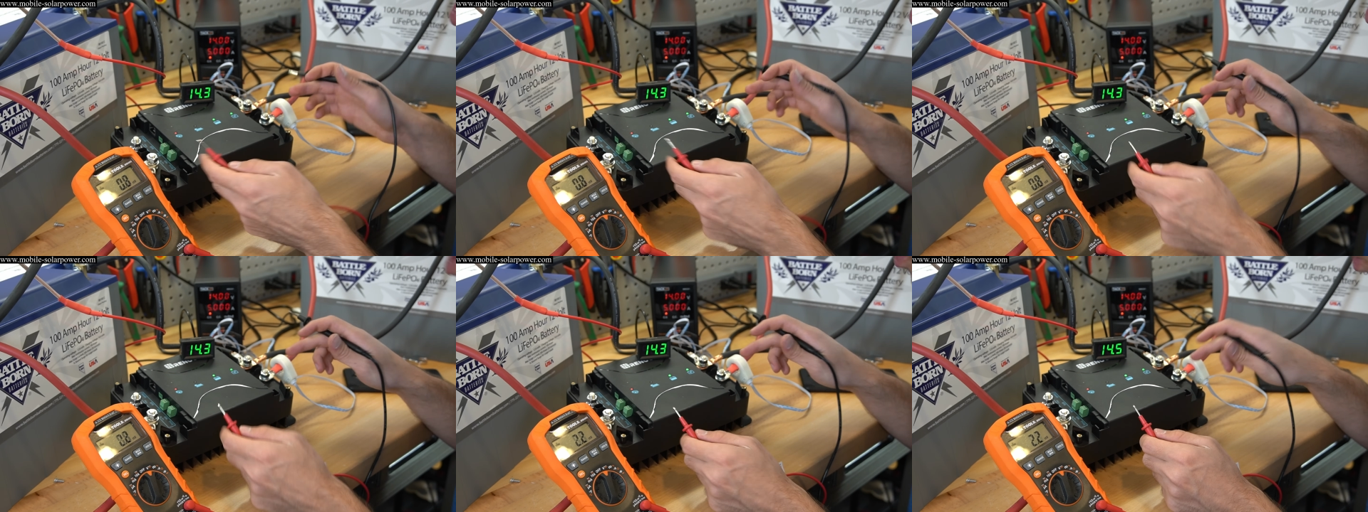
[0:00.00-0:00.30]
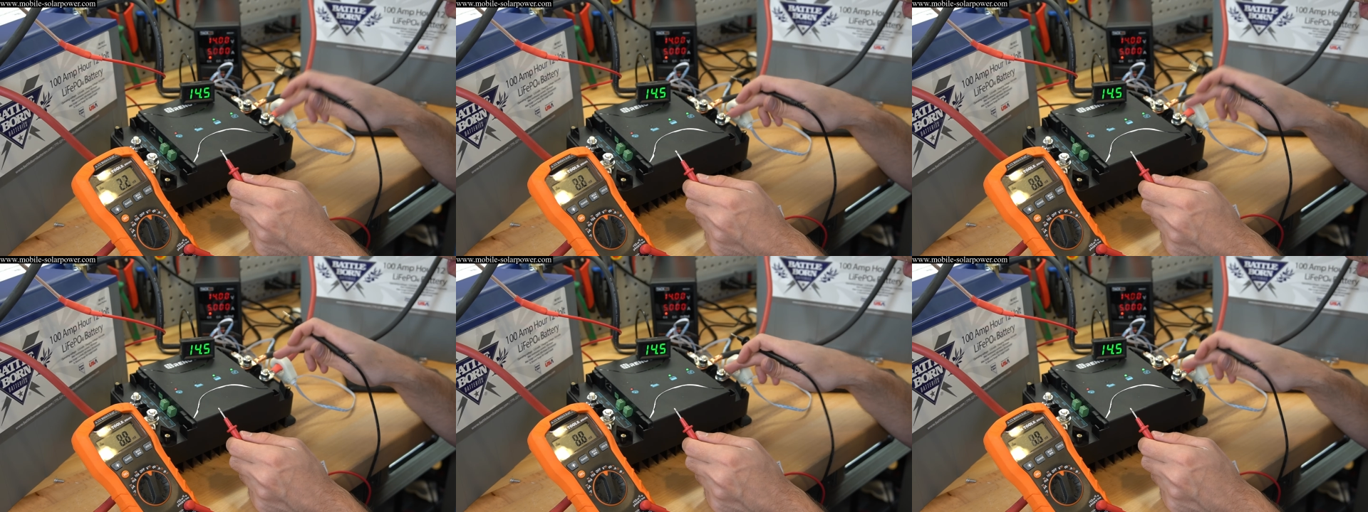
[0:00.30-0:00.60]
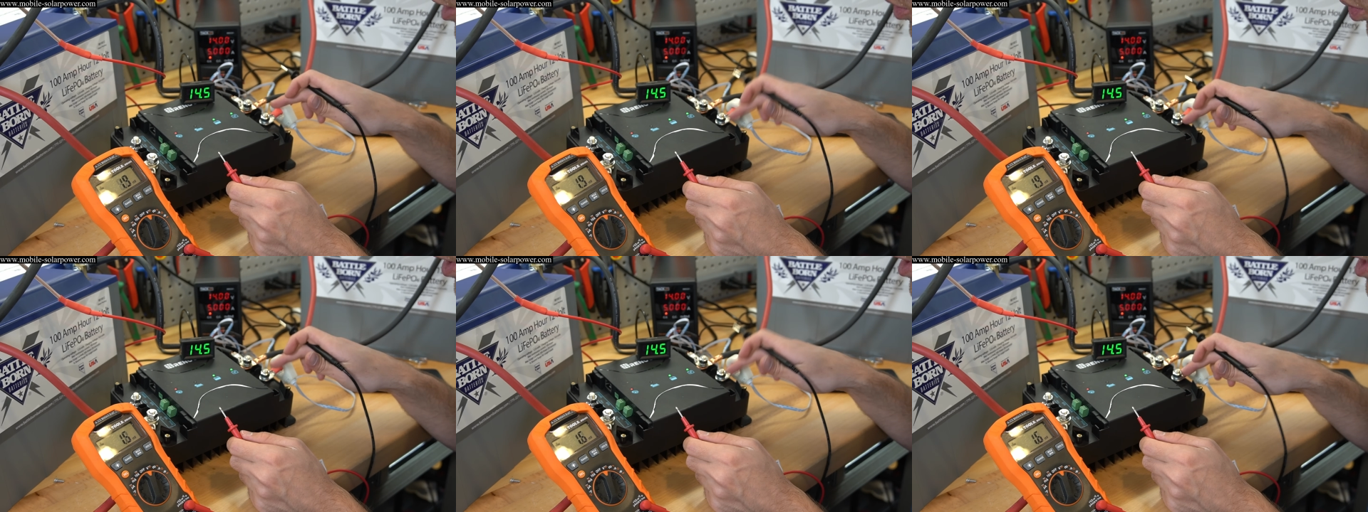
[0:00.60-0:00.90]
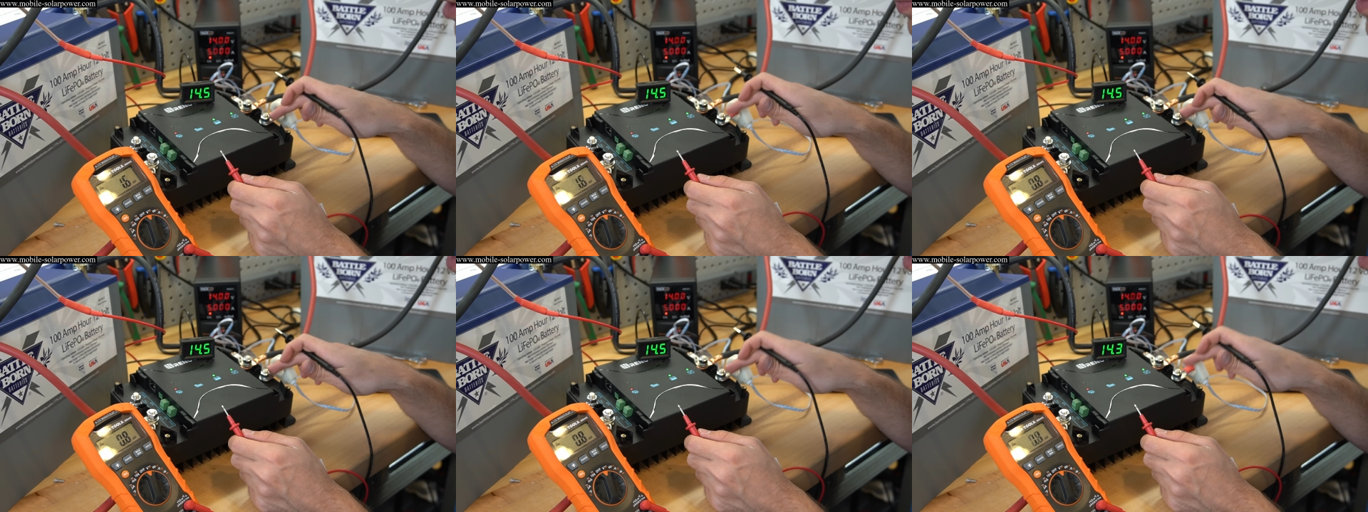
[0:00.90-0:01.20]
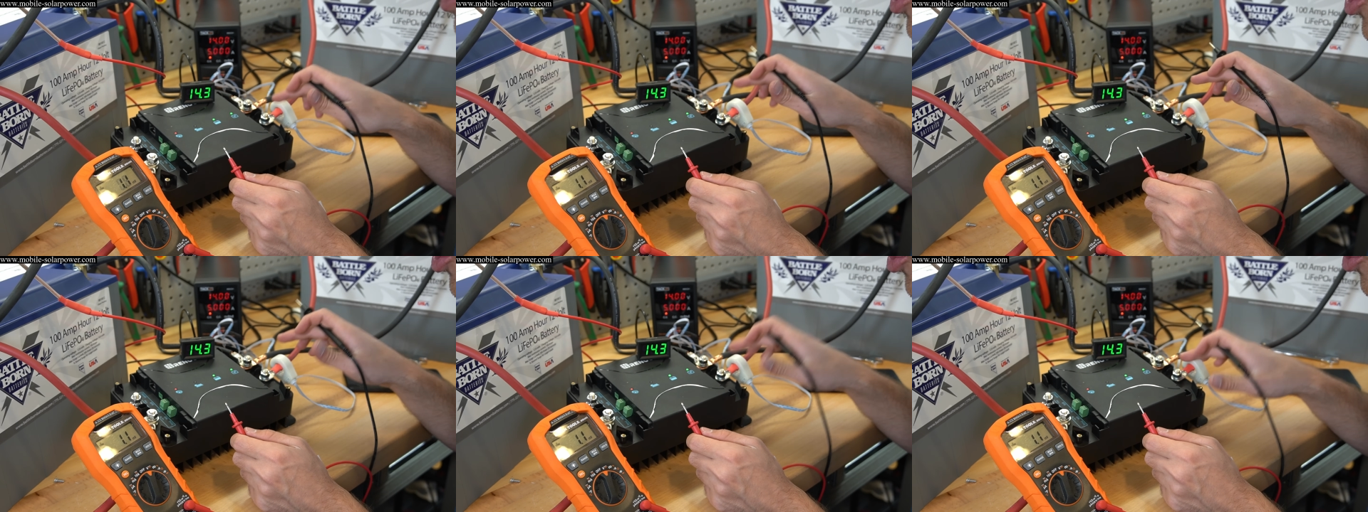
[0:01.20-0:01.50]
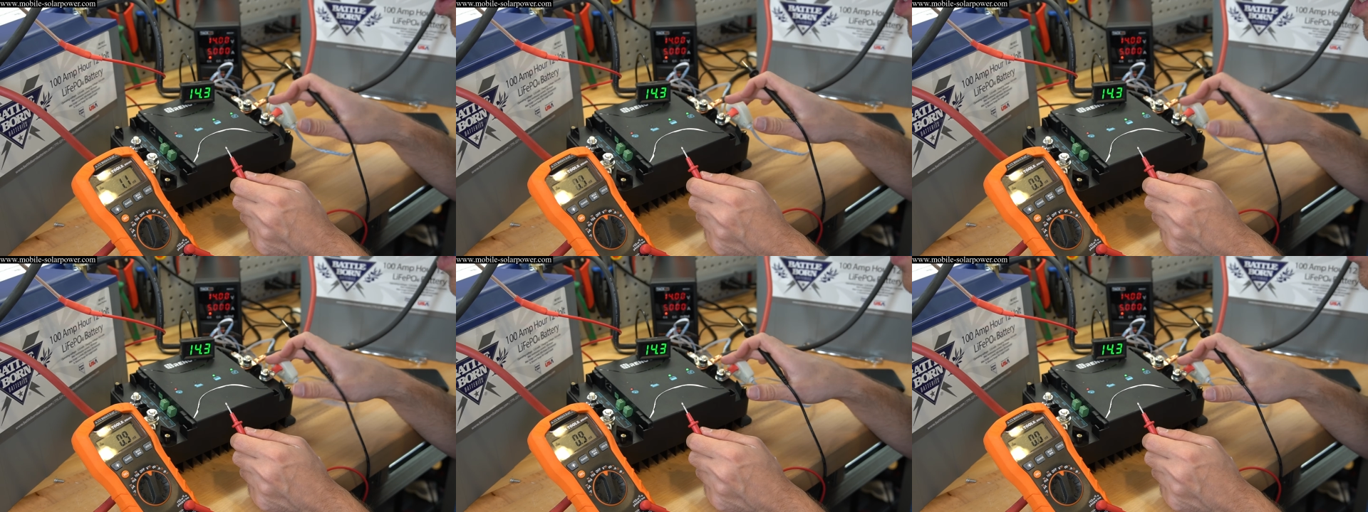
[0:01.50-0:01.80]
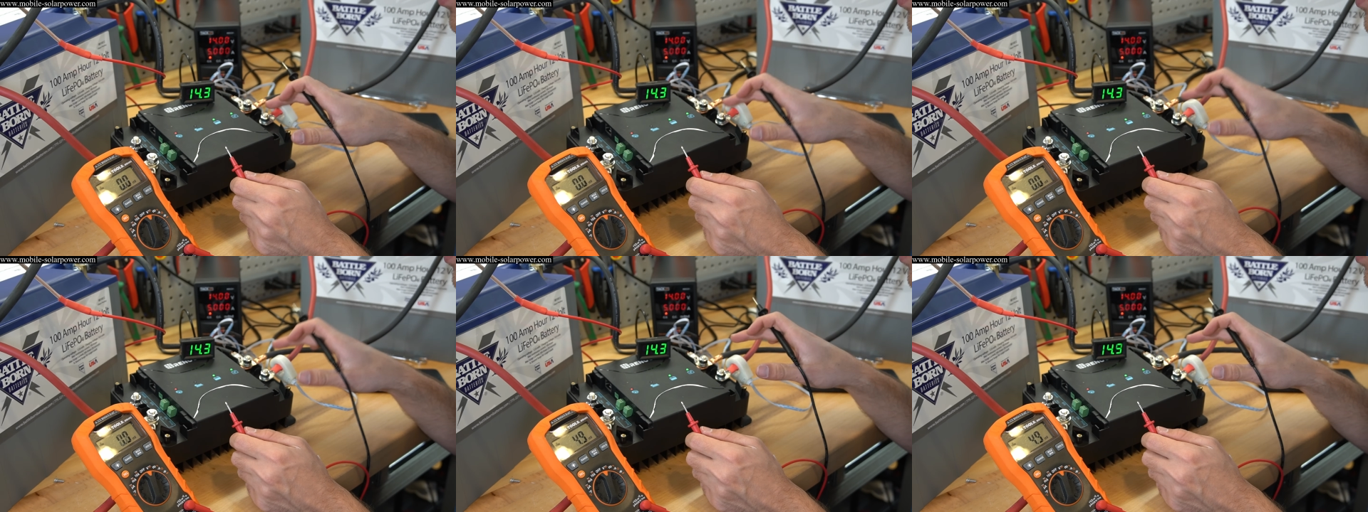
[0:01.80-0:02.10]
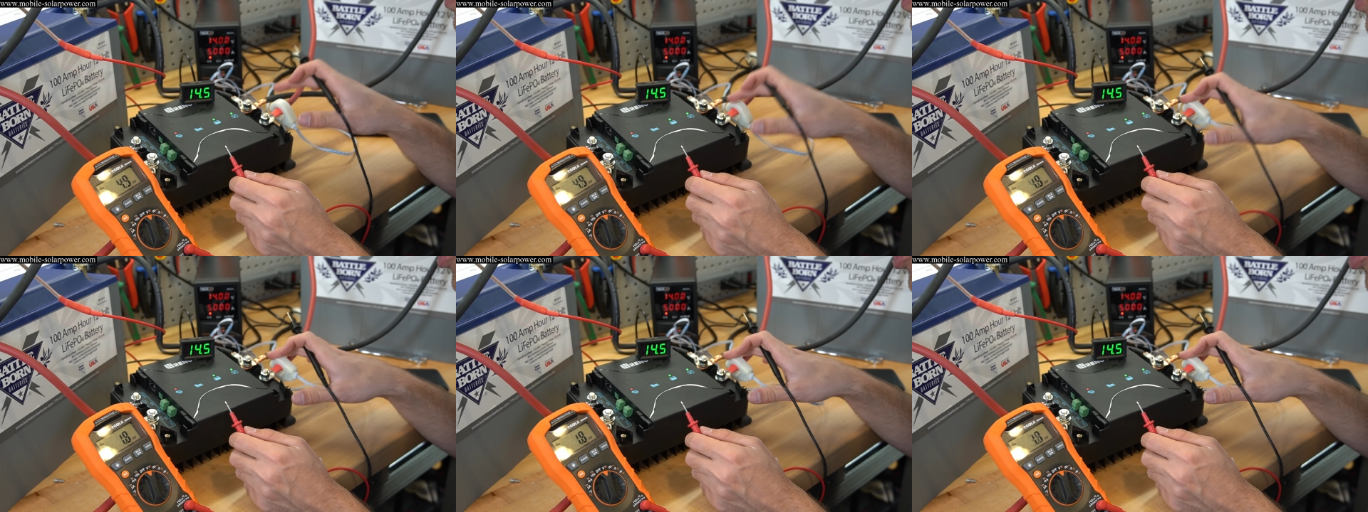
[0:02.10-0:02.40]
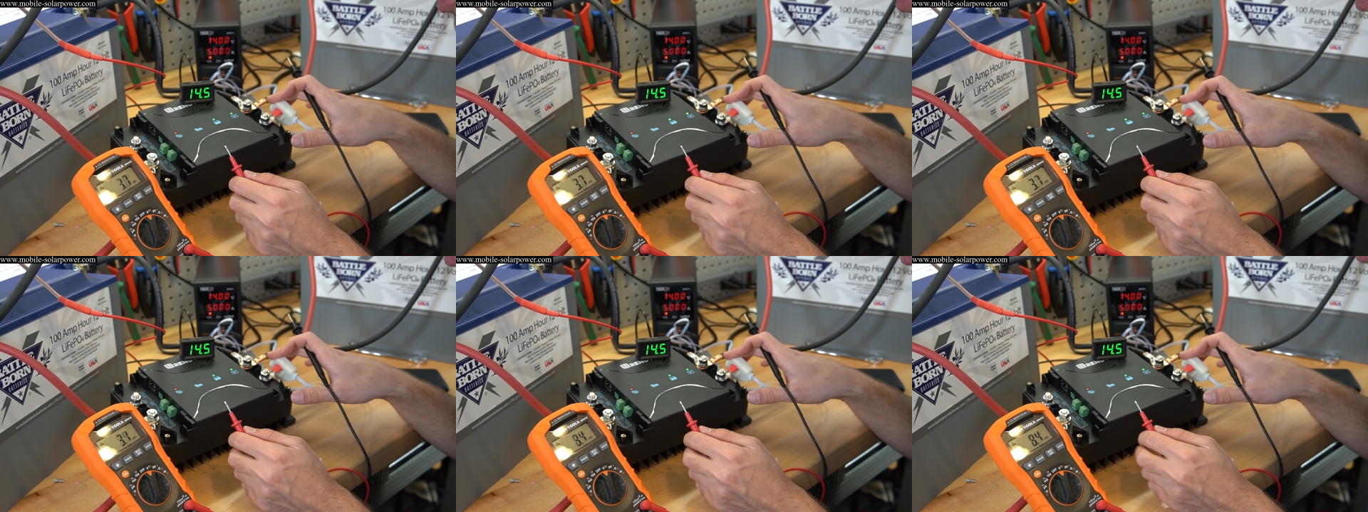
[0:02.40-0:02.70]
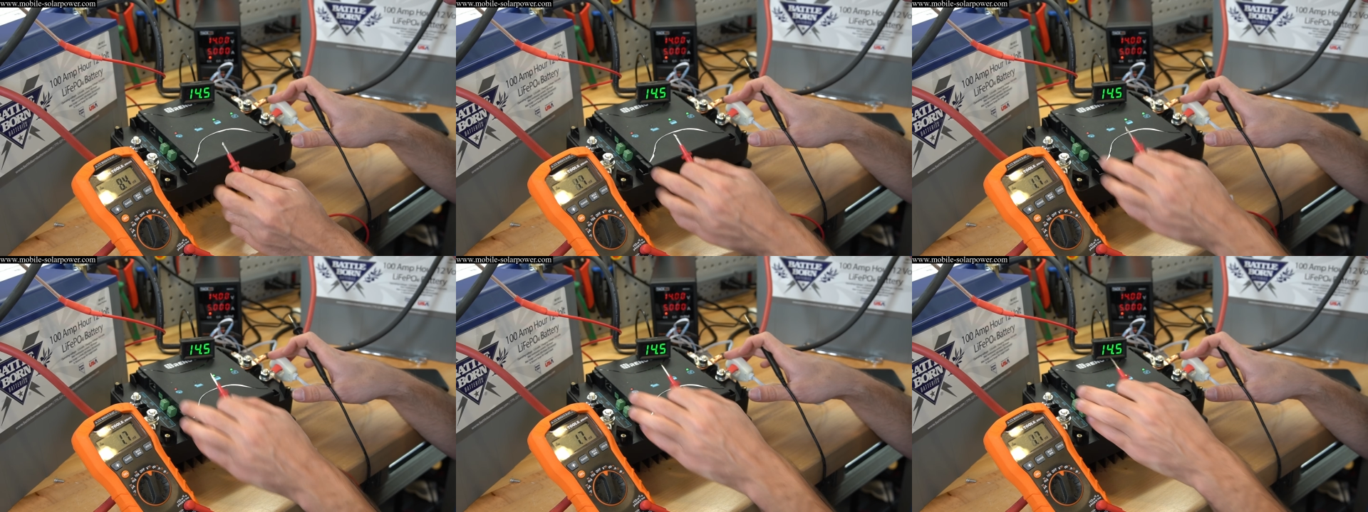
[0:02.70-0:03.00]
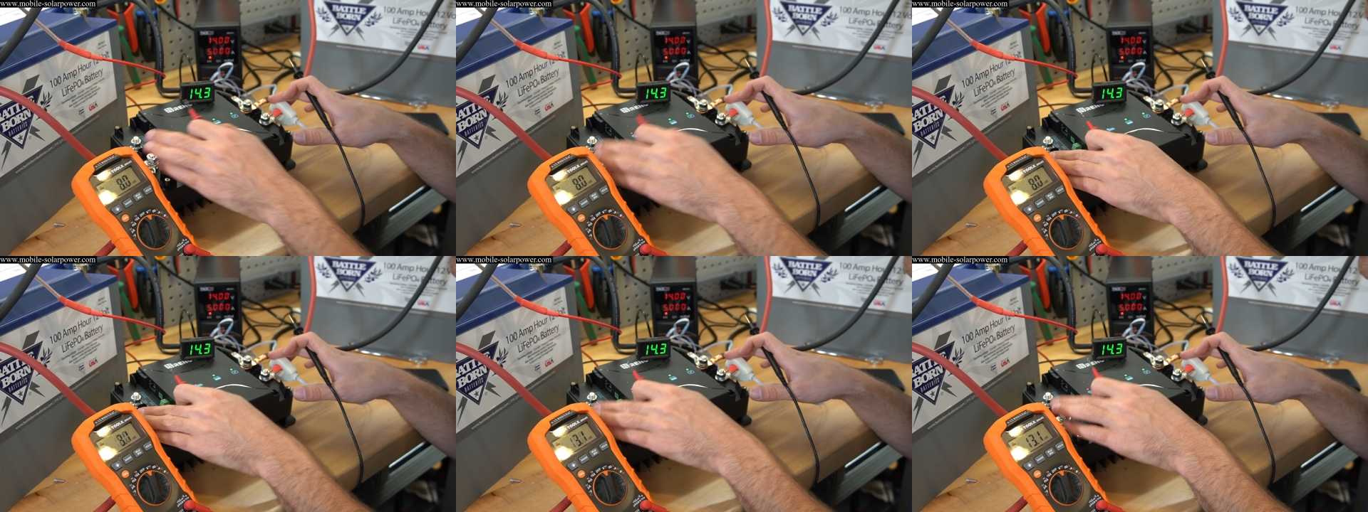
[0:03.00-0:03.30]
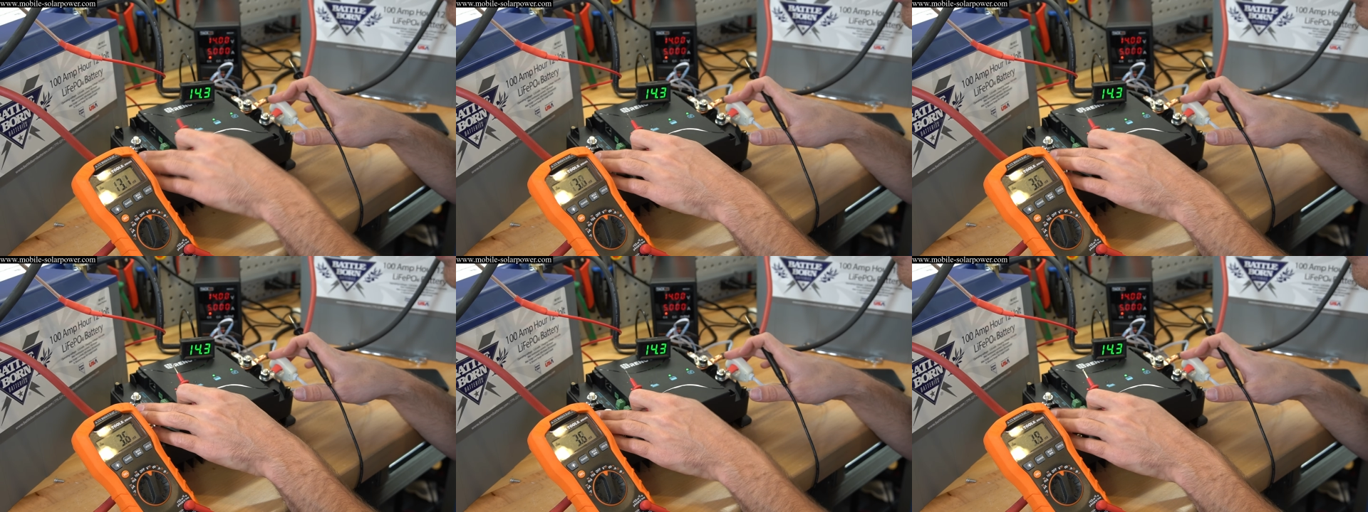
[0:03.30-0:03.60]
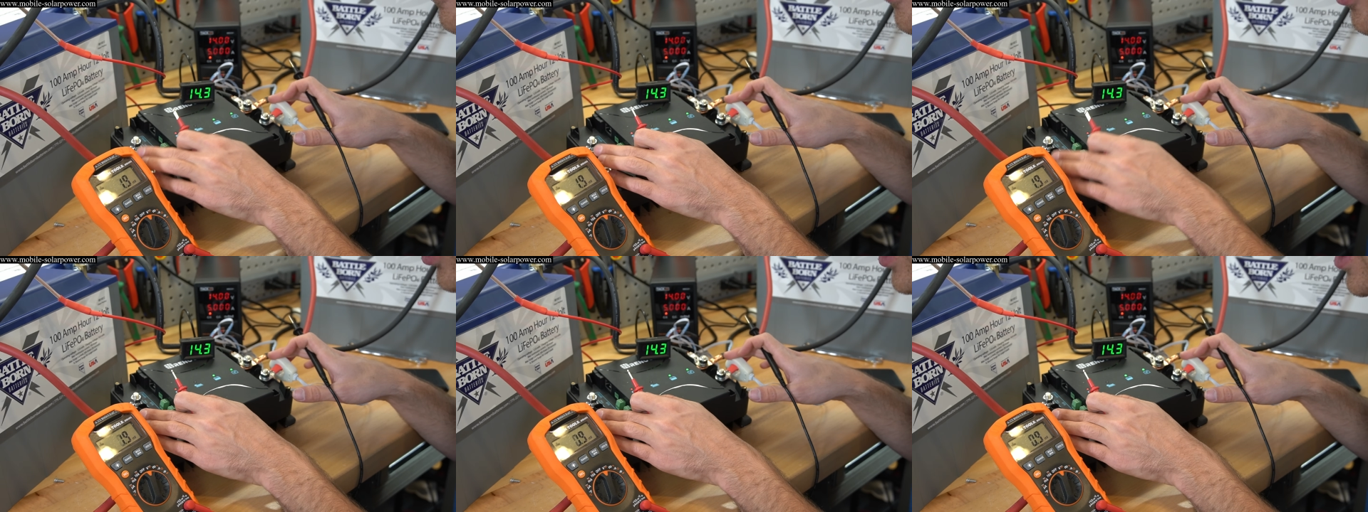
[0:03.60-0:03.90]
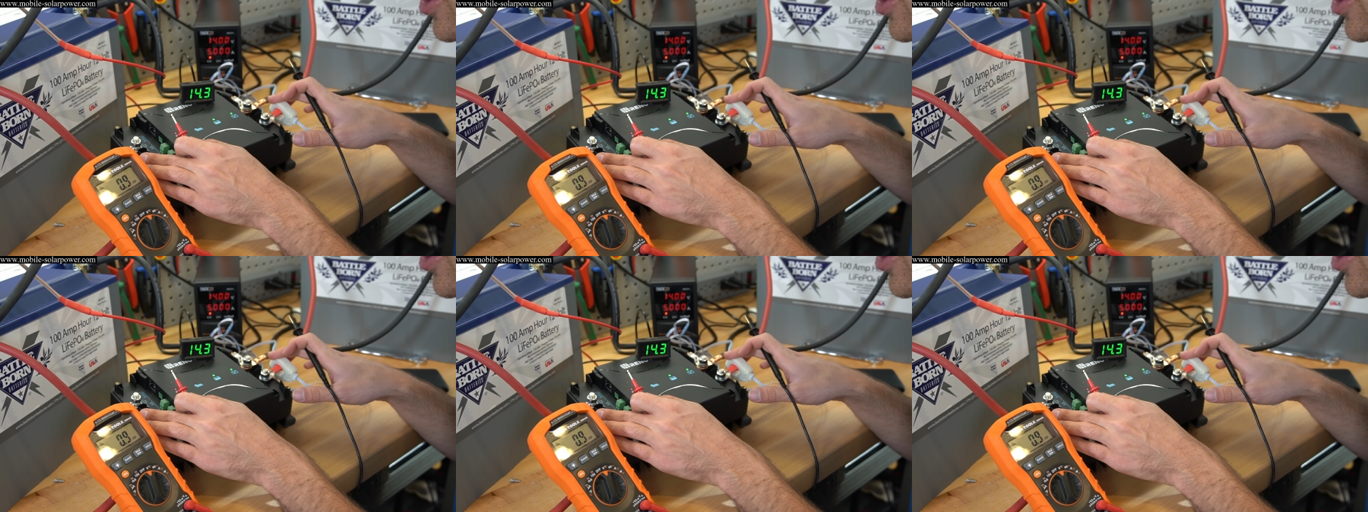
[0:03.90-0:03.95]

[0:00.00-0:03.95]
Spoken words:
[unreadable: no face in view]